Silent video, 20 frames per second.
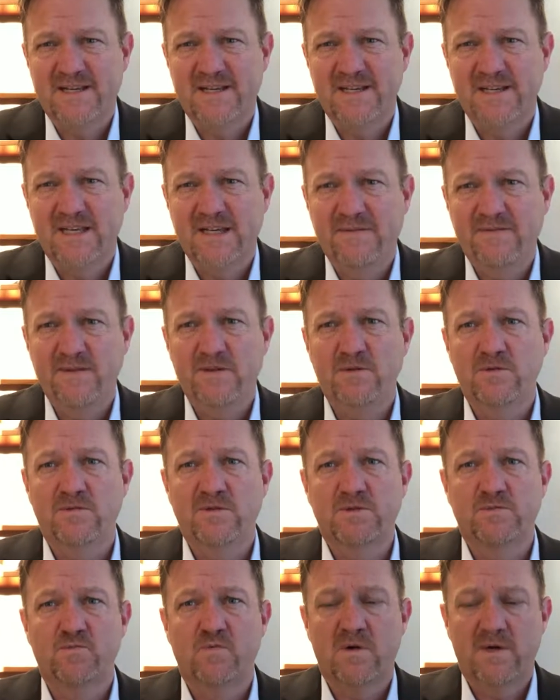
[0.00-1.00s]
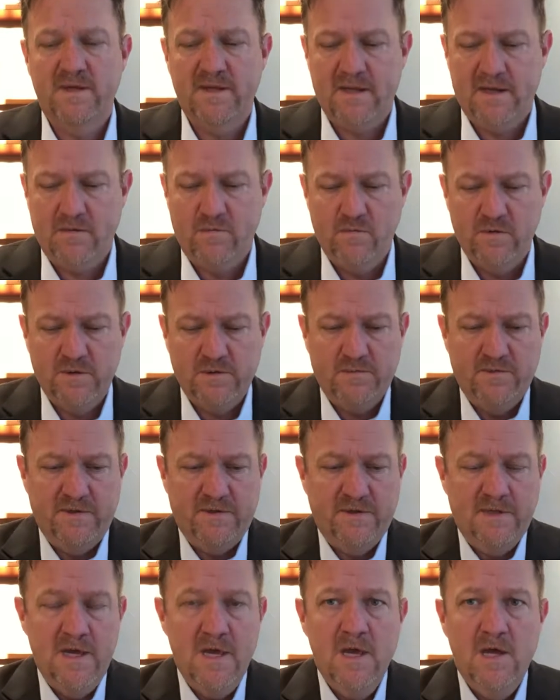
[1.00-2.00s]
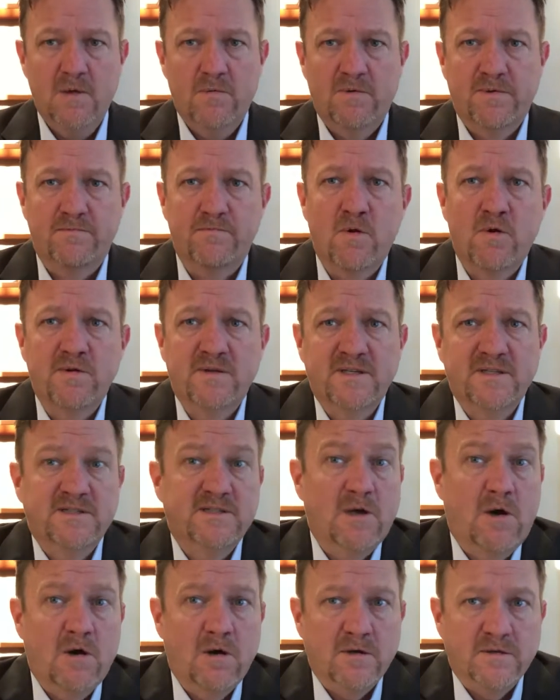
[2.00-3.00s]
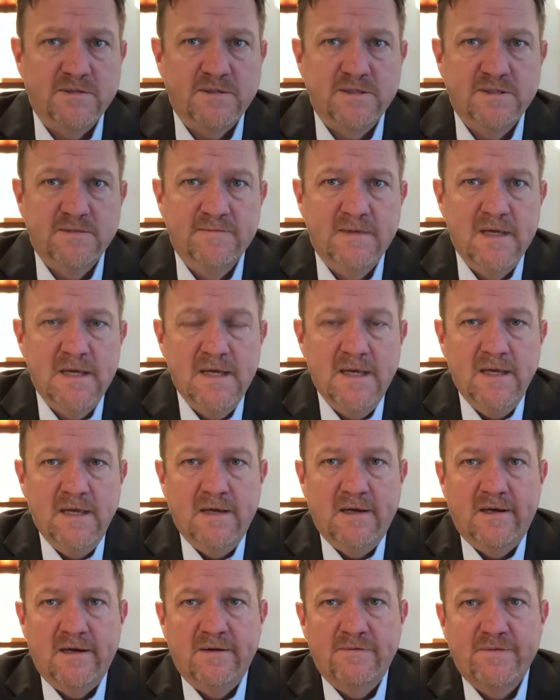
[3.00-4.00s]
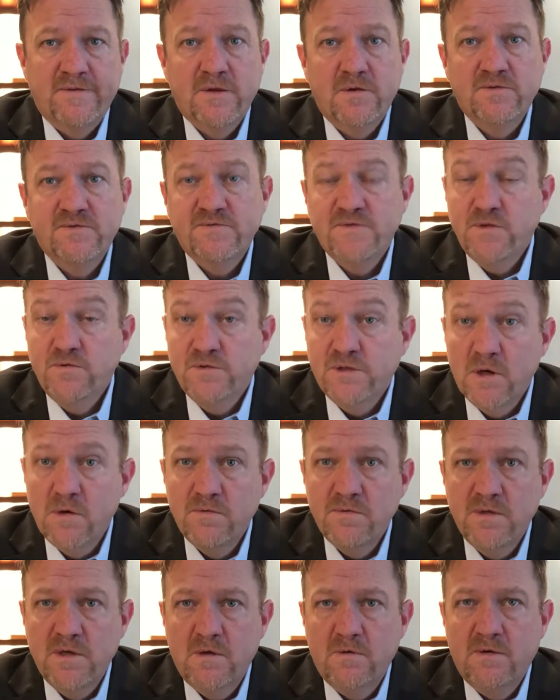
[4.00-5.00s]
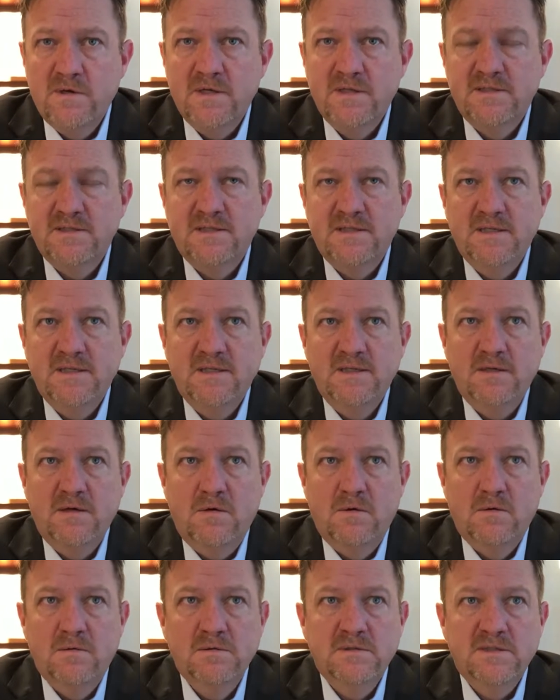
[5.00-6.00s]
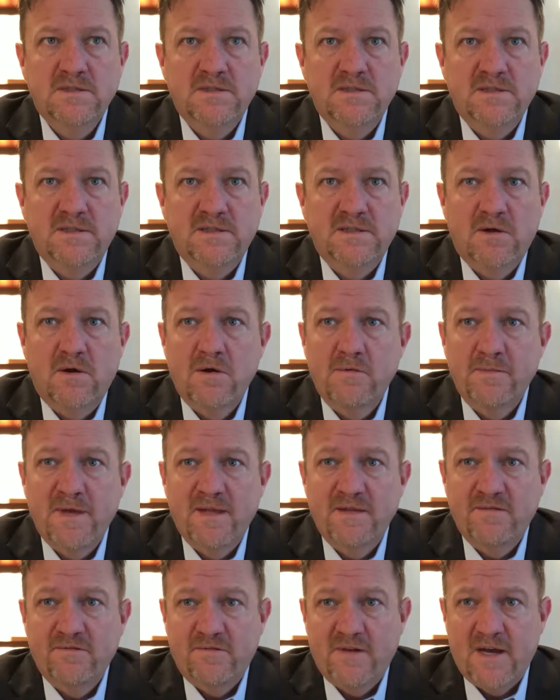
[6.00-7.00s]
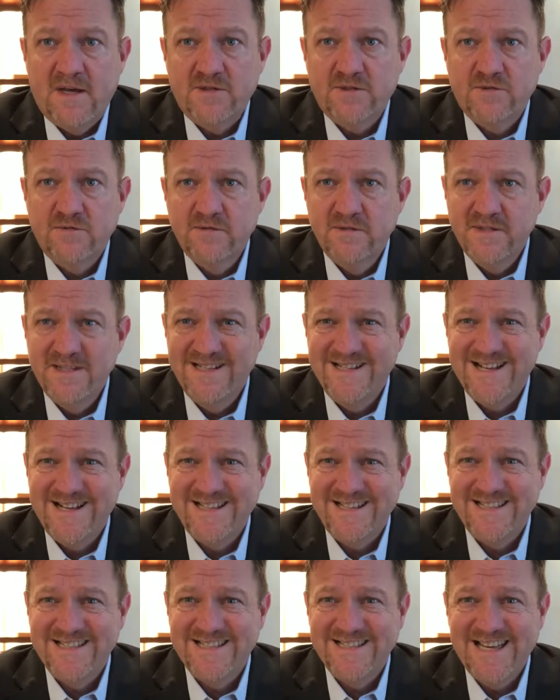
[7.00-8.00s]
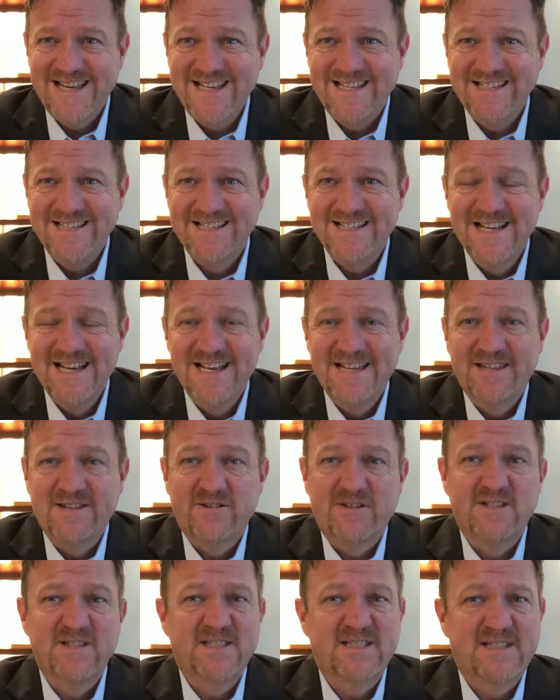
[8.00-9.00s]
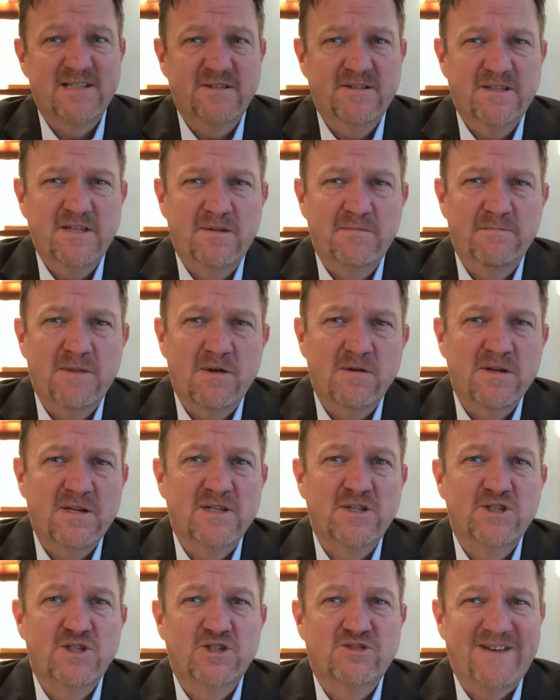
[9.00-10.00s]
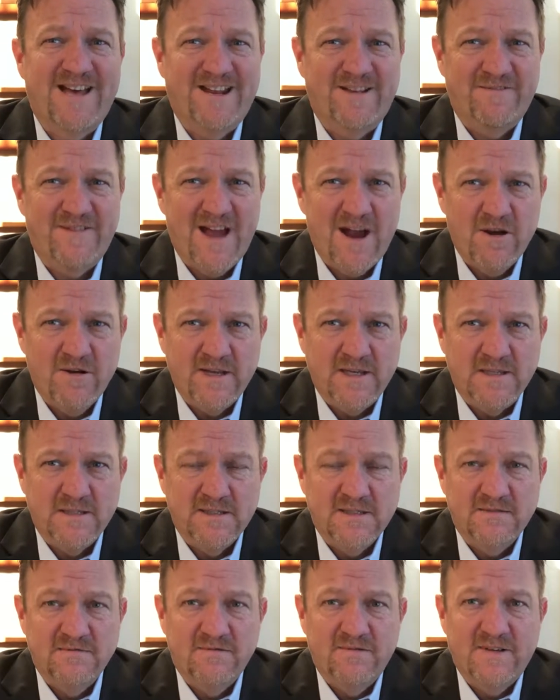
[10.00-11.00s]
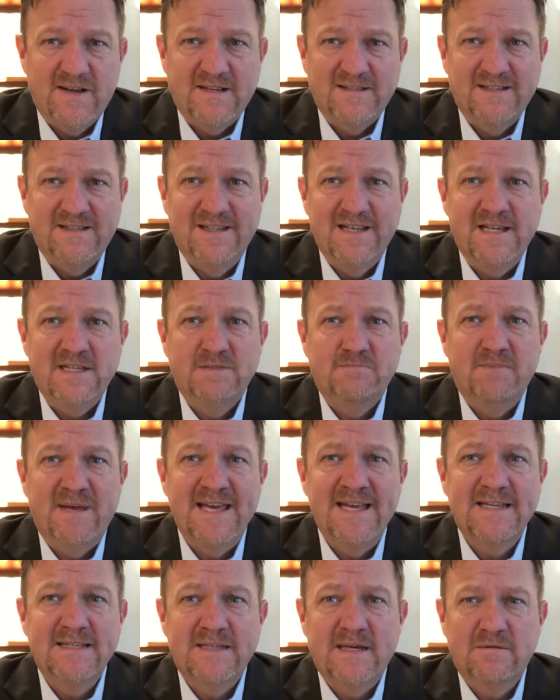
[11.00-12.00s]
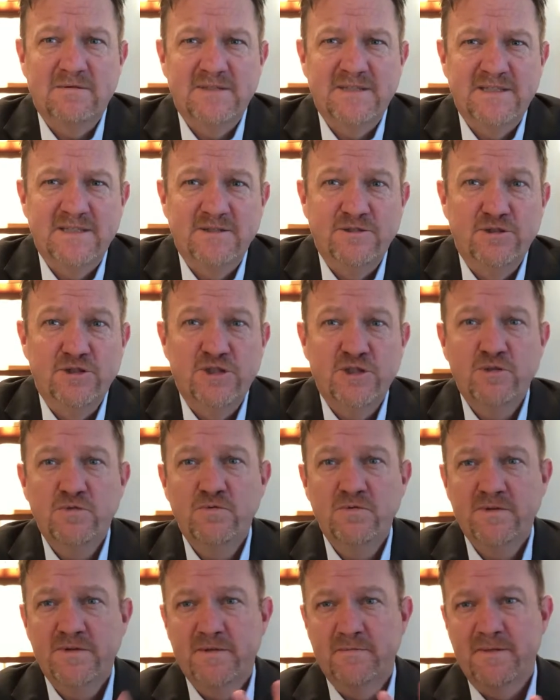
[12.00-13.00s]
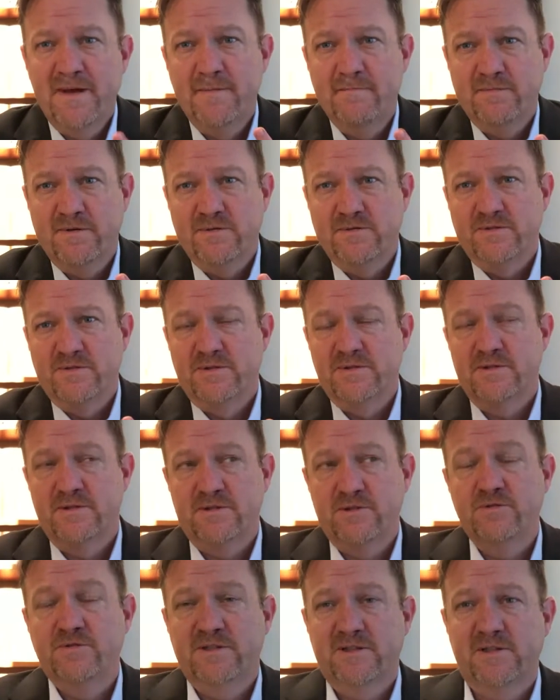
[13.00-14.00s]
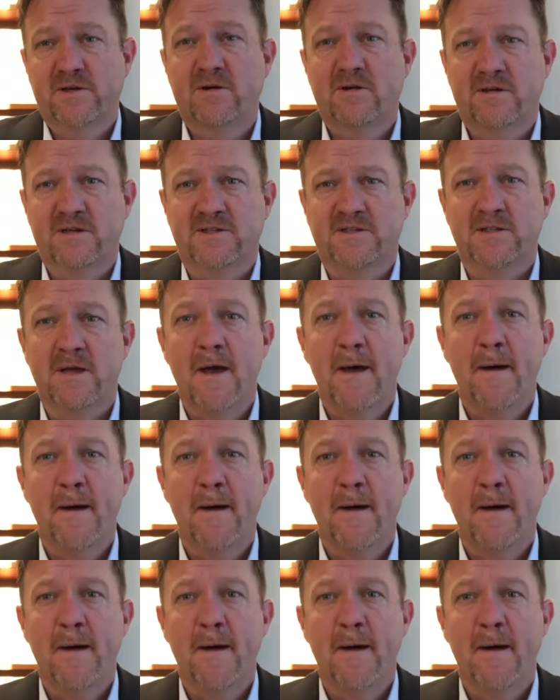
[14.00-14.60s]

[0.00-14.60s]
can give you is one that I worked with Martin Guitars. For those of you who don't know it, it's the oldest guitar manufacturer in the United States. They're considered the American Stradivarius. In fact, the last band I was in, two of the members, the two guitarists,